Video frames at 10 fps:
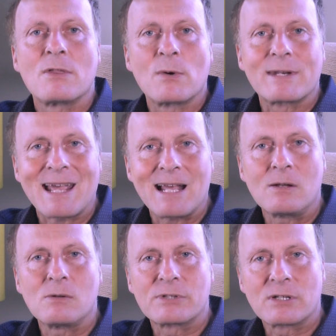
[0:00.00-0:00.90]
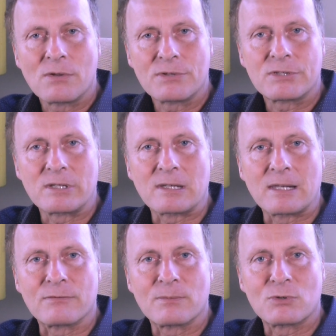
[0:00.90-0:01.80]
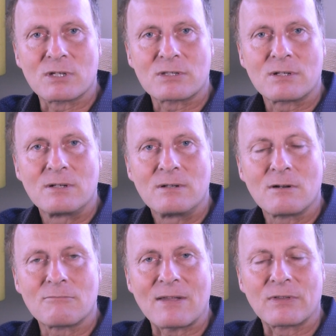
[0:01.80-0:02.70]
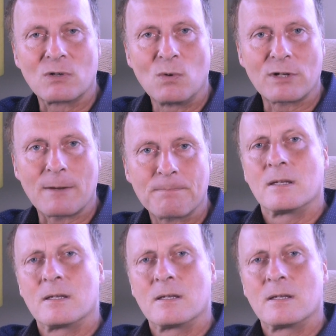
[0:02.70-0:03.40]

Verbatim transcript: though it howled constantly from just around the corner.